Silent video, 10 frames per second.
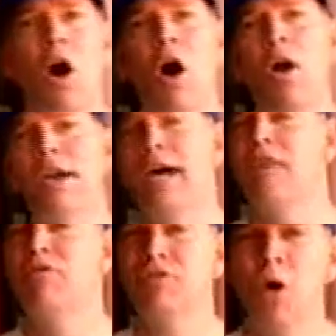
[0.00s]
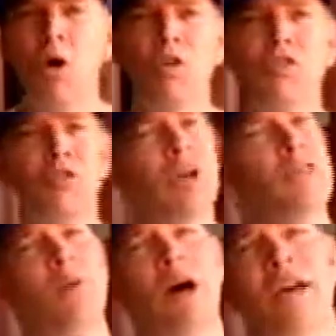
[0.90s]
are not false or
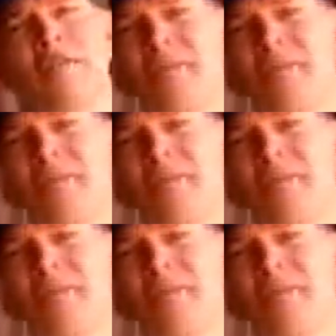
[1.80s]
otherwise